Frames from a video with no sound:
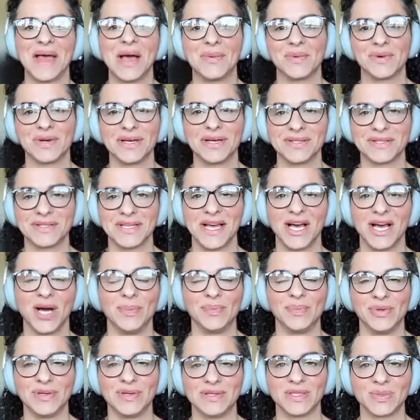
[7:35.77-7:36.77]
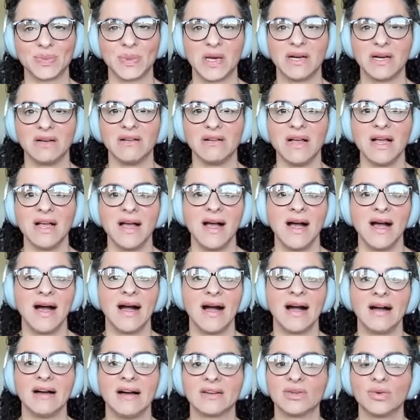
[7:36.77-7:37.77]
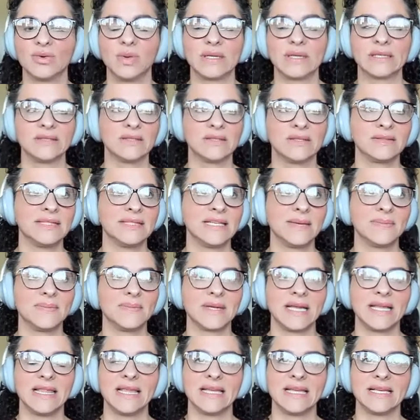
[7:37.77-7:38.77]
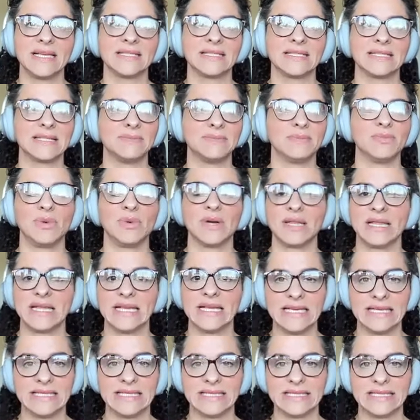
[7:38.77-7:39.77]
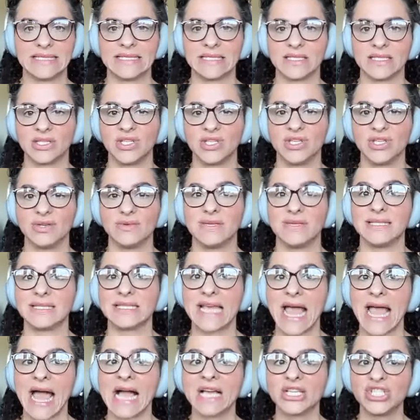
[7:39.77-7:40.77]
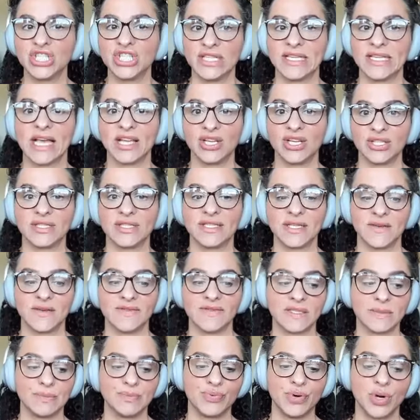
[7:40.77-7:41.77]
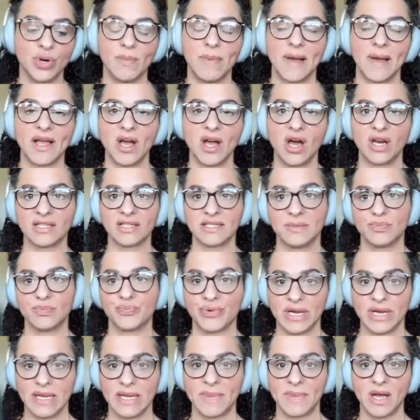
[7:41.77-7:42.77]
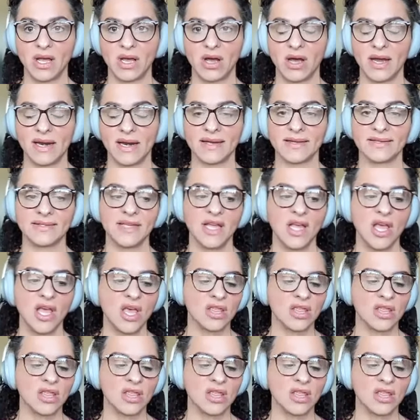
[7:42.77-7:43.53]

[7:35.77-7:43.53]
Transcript: That would also help you as well. A quick little tip that I think is one of the easiest things to do is actually get yourself some probiotics and prebiotics.